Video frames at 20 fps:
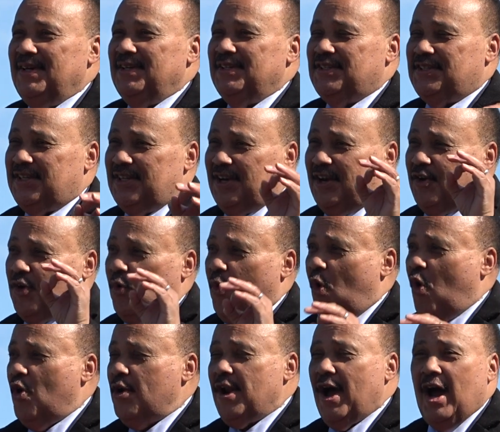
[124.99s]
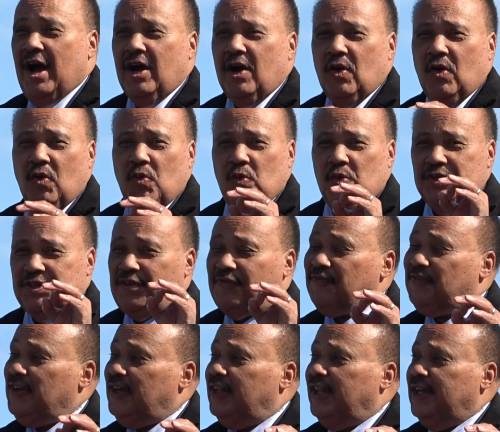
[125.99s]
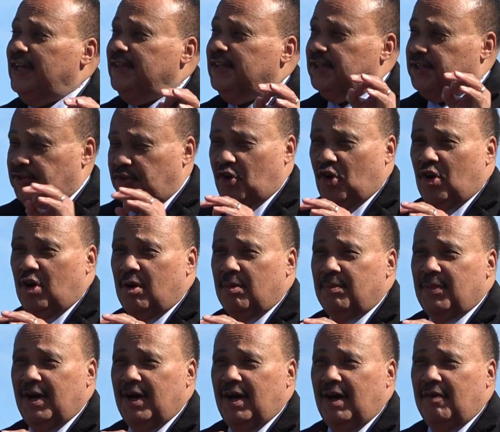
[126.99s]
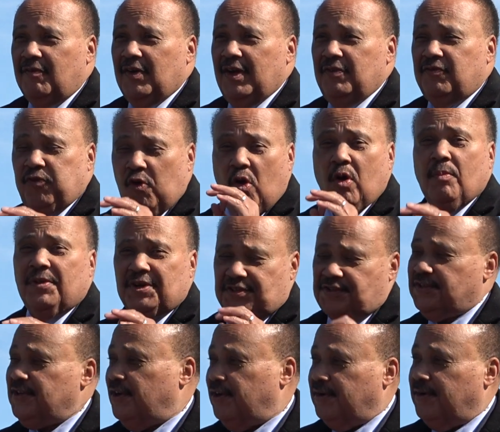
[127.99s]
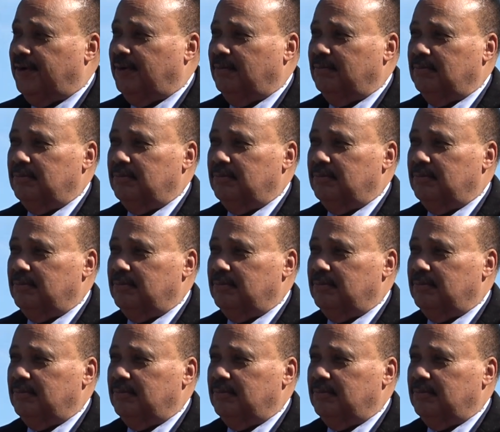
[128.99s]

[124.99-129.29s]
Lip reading: Senator Warnock was filling the term of a former senator,